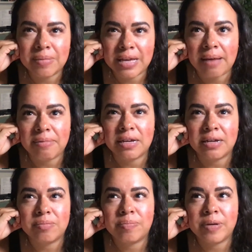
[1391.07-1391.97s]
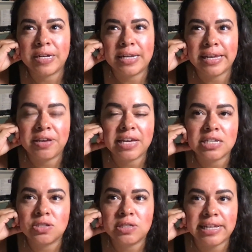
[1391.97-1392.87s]
CapCut, but like you can't
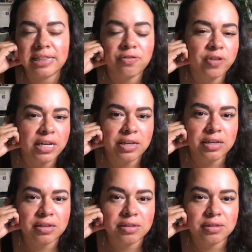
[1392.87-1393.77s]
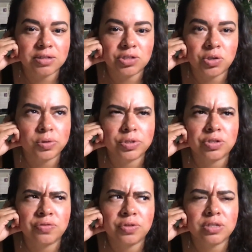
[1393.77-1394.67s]
do like the
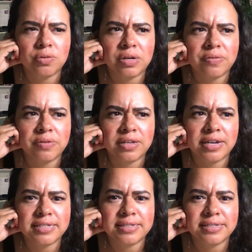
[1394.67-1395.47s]
jokester voice or whatever the guy.